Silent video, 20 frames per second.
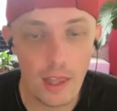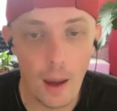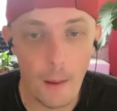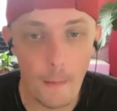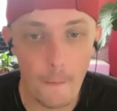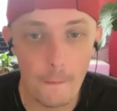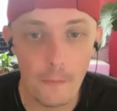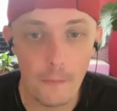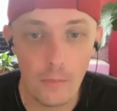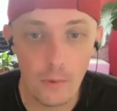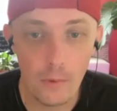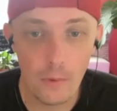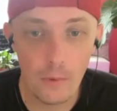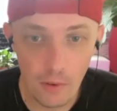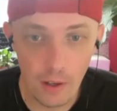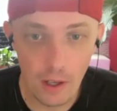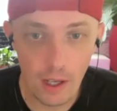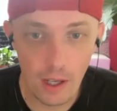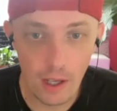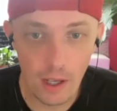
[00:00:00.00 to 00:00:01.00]
that
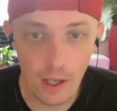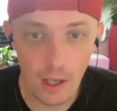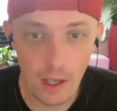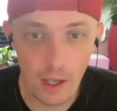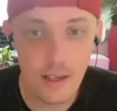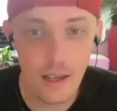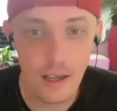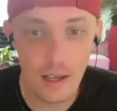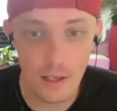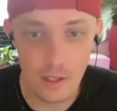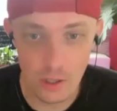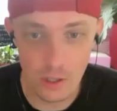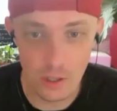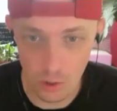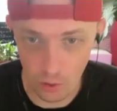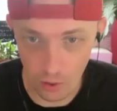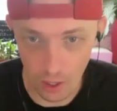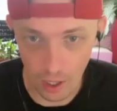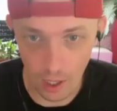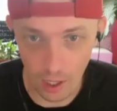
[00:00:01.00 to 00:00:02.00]
movie's
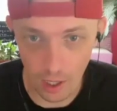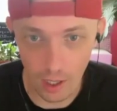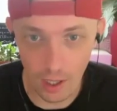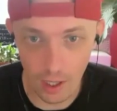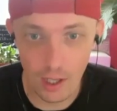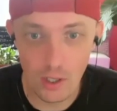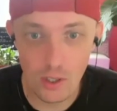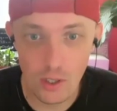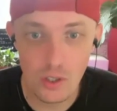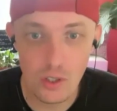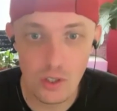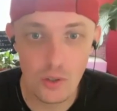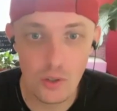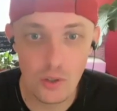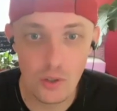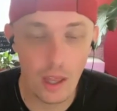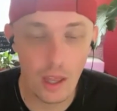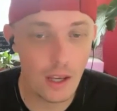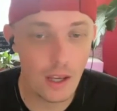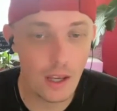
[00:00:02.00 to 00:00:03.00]
history
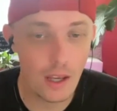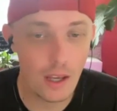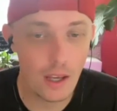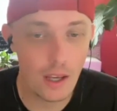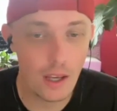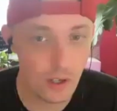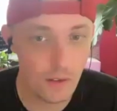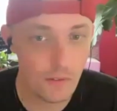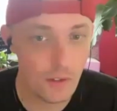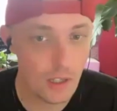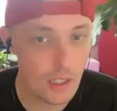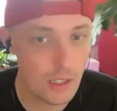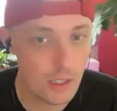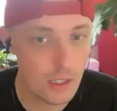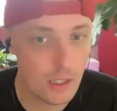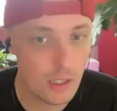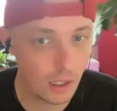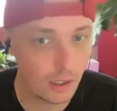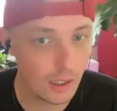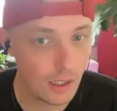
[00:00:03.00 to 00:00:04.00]
into the history of the
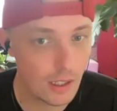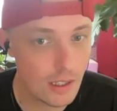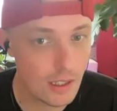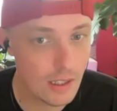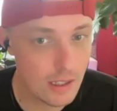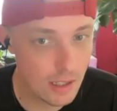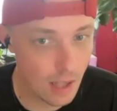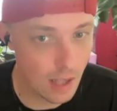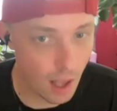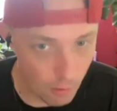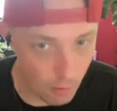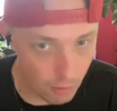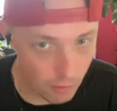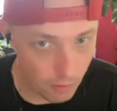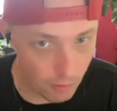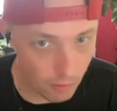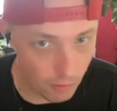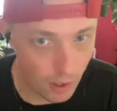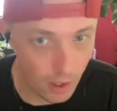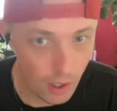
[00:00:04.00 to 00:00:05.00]
Stanley
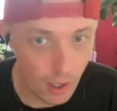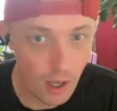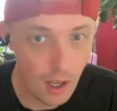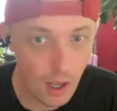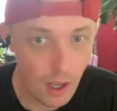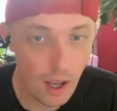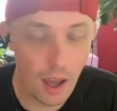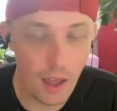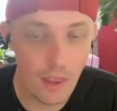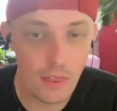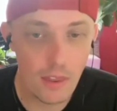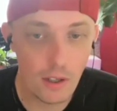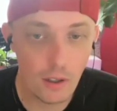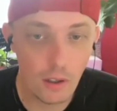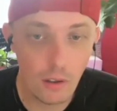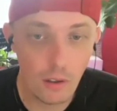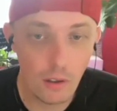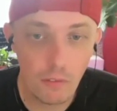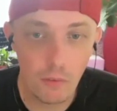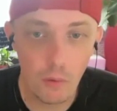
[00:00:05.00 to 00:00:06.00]
itself. And
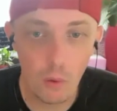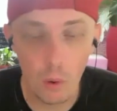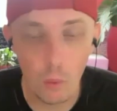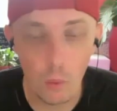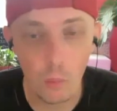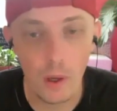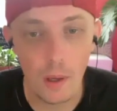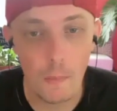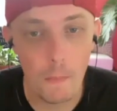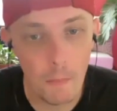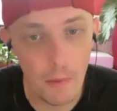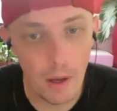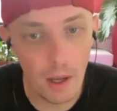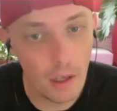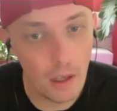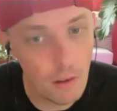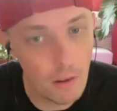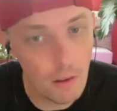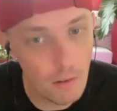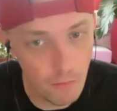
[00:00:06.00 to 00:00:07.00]
therefore, we
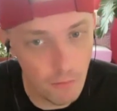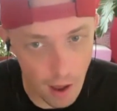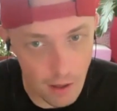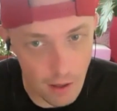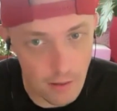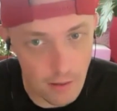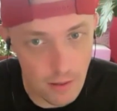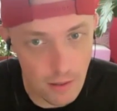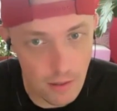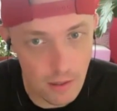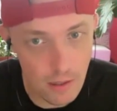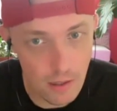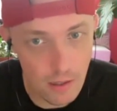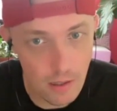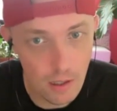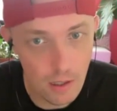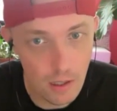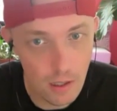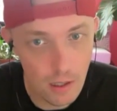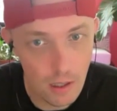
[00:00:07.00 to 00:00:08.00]
manifest
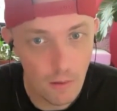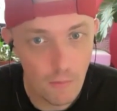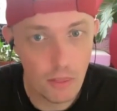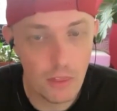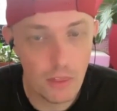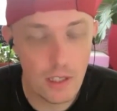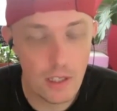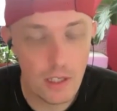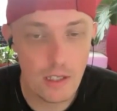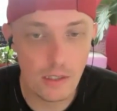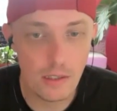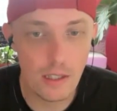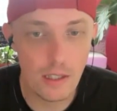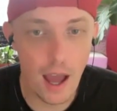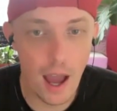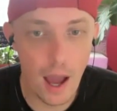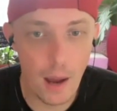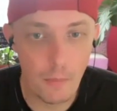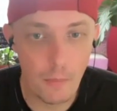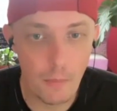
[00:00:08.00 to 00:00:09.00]
this
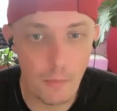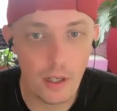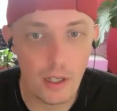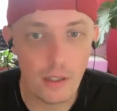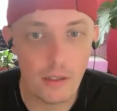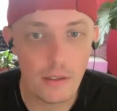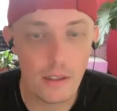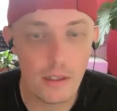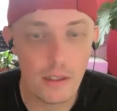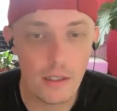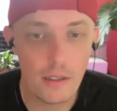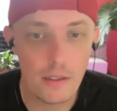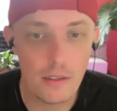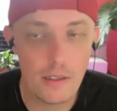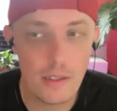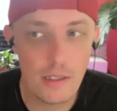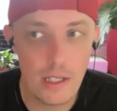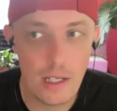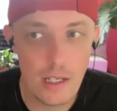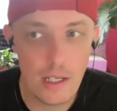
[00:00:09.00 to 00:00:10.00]
elaborate
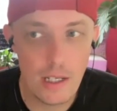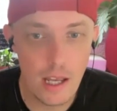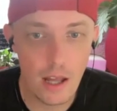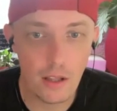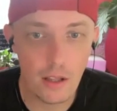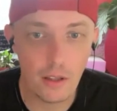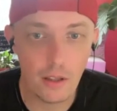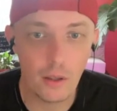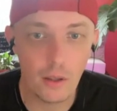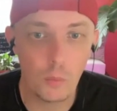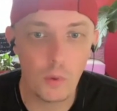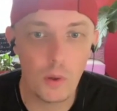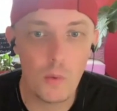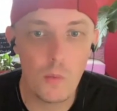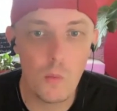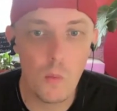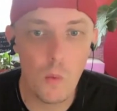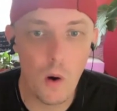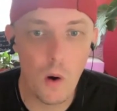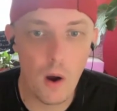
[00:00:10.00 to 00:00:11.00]
detail and we
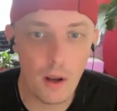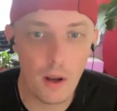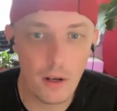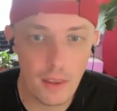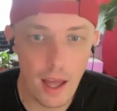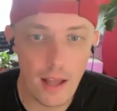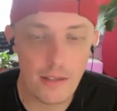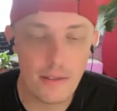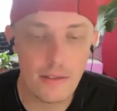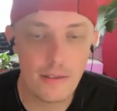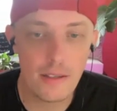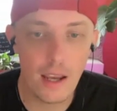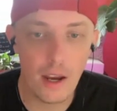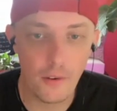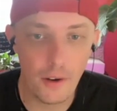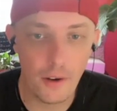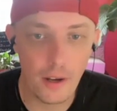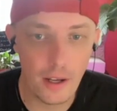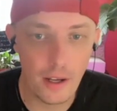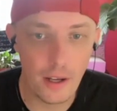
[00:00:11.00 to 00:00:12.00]
want that scary